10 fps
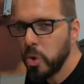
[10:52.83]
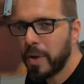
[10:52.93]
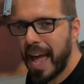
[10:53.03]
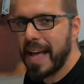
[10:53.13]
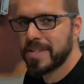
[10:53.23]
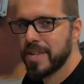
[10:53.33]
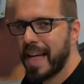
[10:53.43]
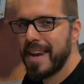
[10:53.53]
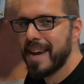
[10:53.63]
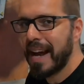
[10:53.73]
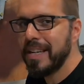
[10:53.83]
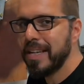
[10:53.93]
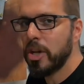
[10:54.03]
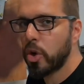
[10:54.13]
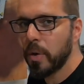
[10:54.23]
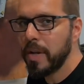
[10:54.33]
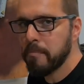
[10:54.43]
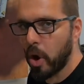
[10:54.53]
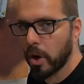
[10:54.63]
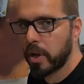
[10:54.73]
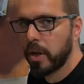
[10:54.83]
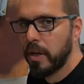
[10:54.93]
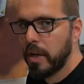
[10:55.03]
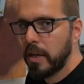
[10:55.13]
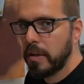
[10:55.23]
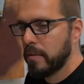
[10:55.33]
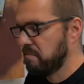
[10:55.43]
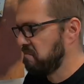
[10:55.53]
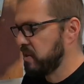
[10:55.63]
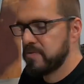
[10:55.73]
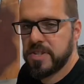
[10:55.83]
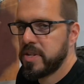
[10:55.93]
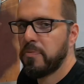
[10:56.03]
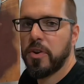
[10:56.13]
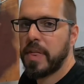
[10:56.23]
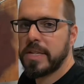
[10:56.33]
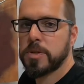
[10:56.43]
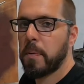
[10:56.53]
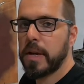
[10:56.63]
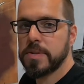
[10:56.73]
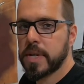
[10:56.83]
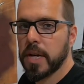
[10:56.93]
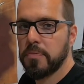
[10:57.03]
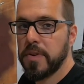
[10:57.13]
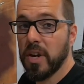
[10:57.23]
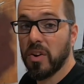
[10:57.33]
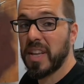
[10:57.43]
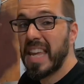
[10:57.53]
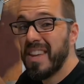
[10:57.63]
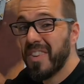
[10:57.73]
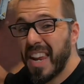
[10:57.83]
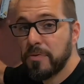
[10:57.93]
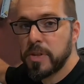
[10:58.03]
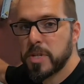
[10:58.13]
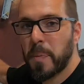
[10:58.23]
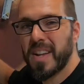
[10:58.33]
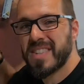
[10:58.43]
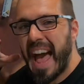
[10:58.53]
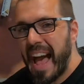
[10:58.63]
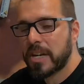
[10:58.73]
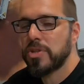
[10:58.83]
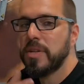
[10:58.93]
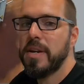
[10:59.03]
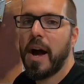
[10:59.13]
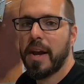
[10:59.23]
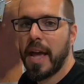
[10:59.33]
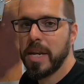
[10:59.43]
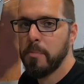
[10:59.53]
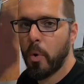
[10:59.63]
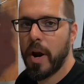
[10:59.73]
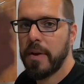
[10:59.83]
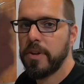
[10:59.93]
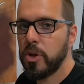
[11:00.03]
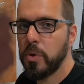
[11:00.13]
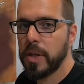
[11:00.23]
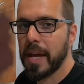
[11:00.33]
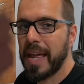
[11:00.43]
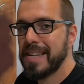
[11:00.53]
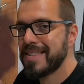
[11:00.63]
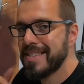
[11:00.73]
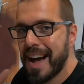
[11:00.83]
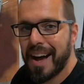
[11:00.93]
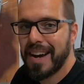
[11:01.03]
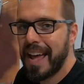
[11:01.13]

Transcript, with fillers: you get to that 90-degree mark, the stiffer that spring's gonna feel, even if the spring's actually not any more heavy duty and it's not